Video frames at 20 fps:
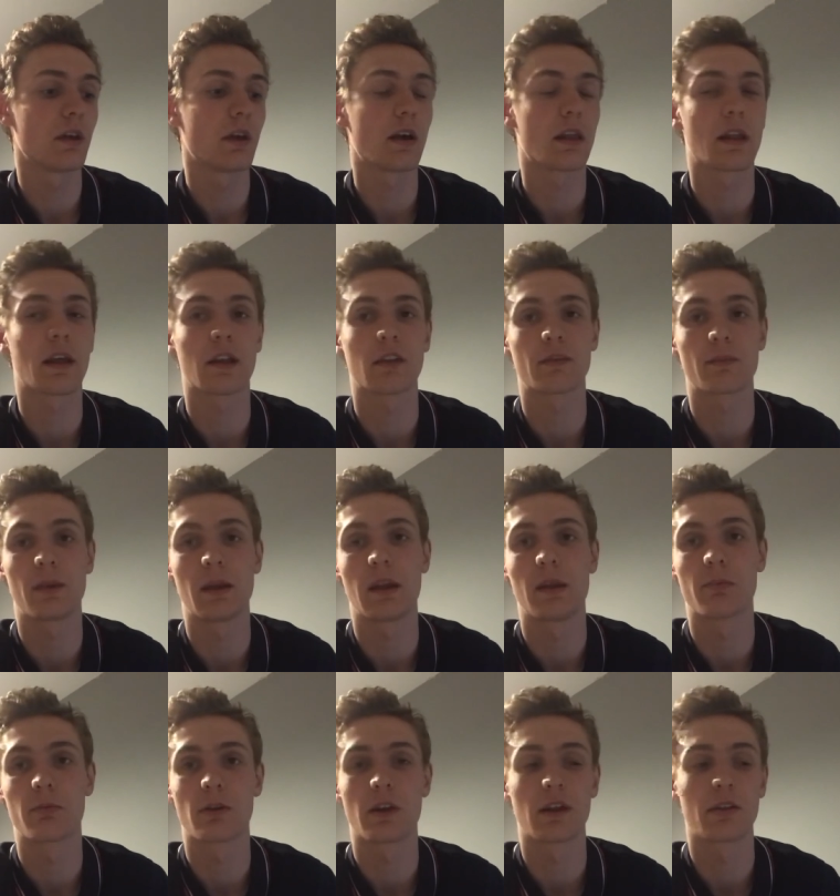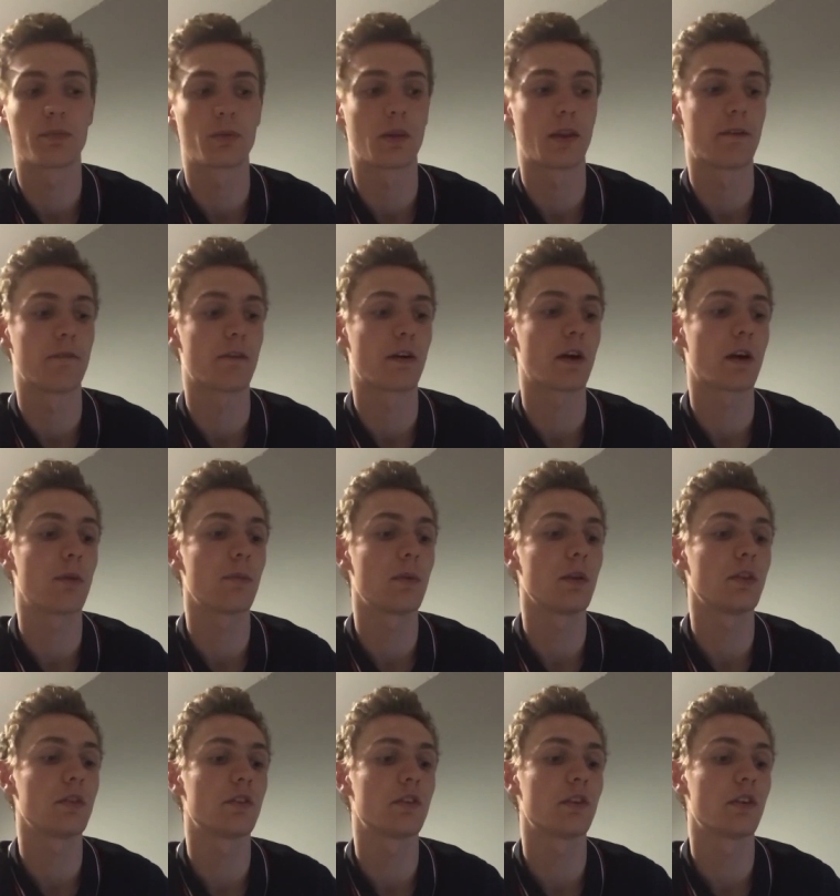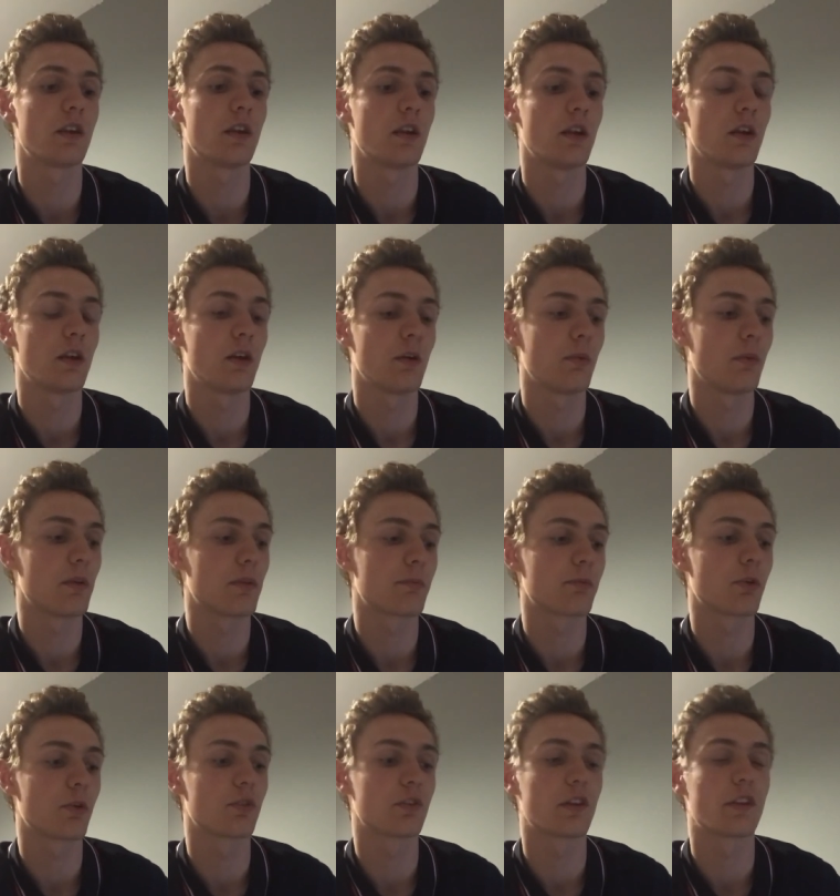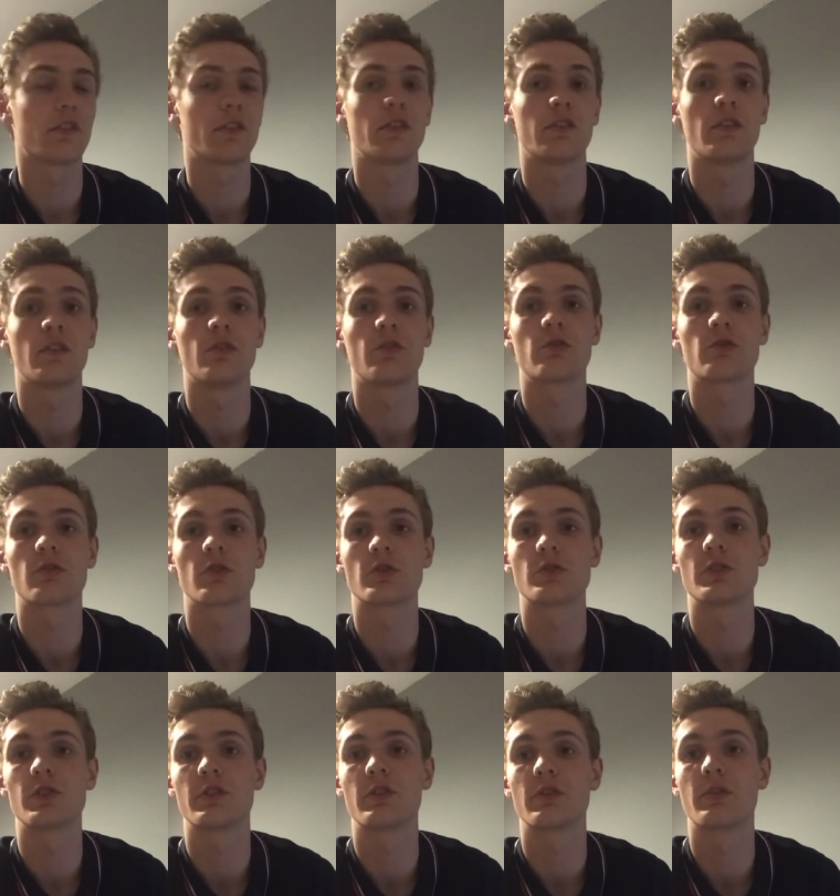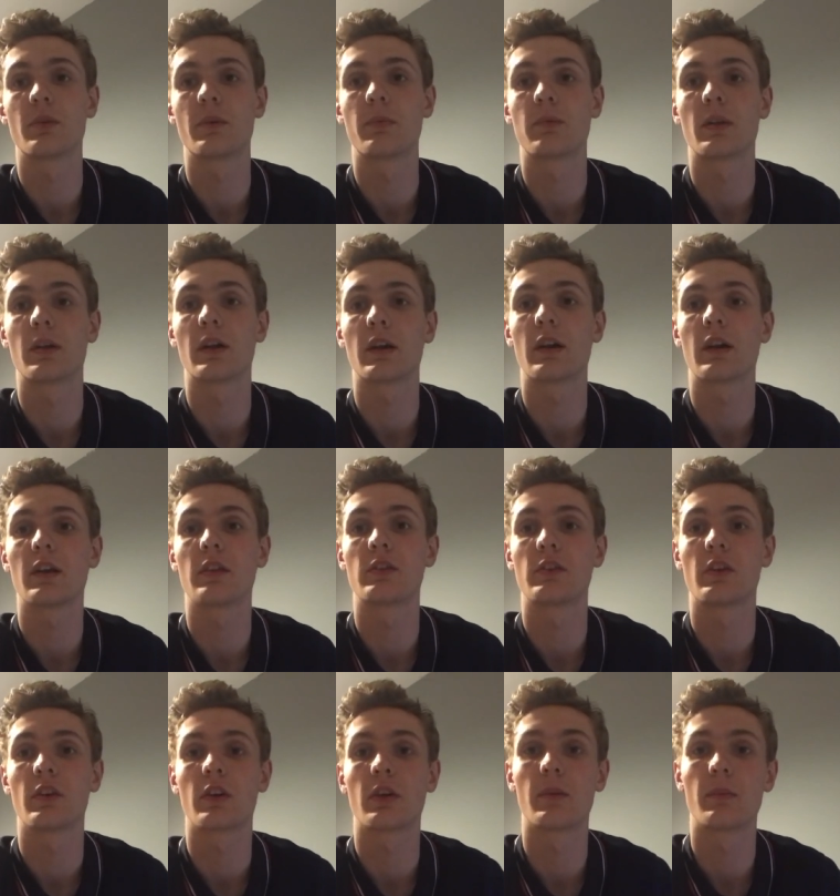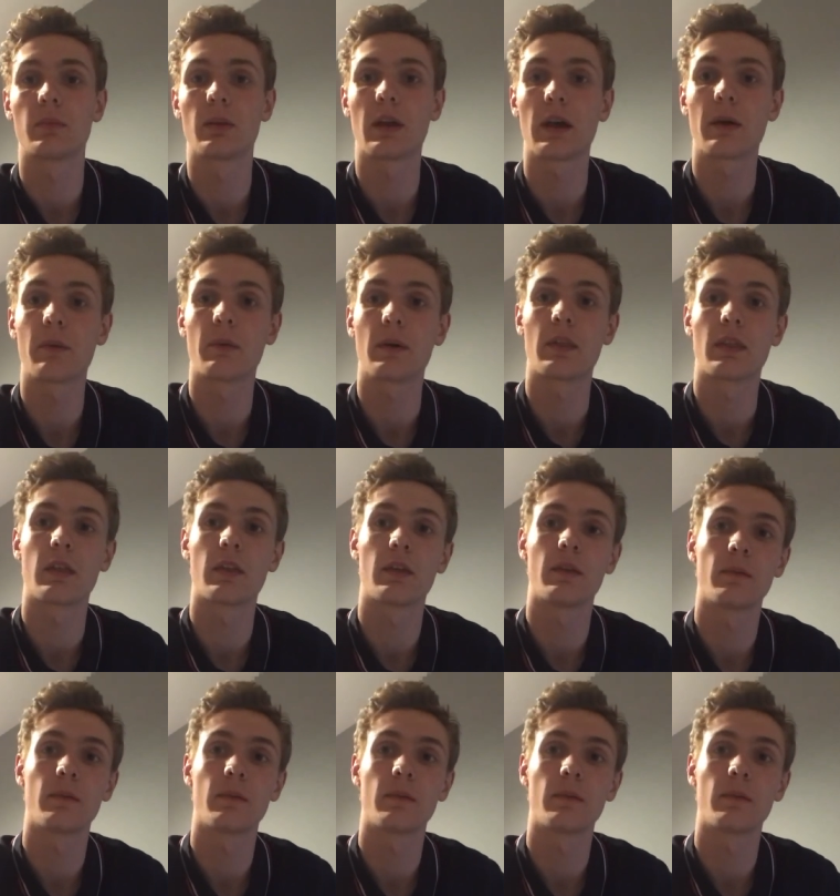I like to be in a predictable environment with processes and structures to, to comply with.